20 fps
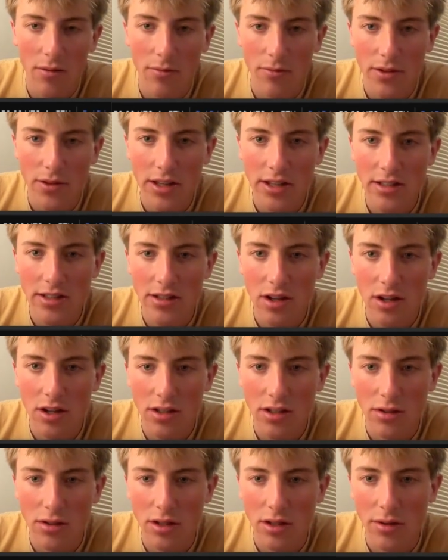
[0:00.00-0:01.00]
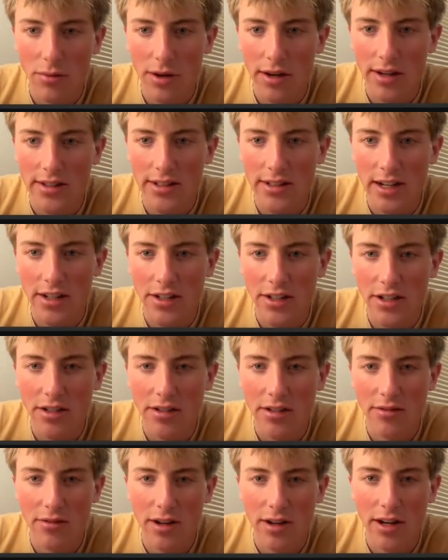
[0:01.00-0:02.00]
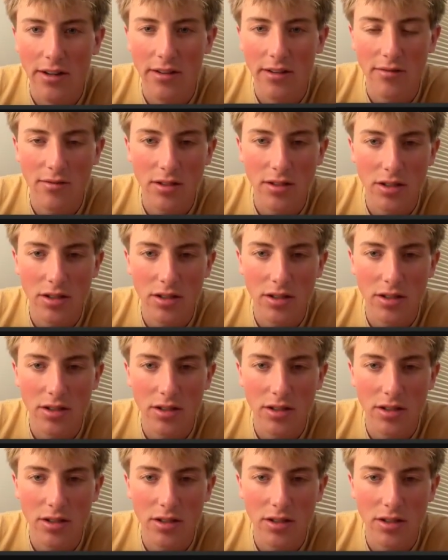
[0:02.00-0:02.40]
This is also clean price action, right?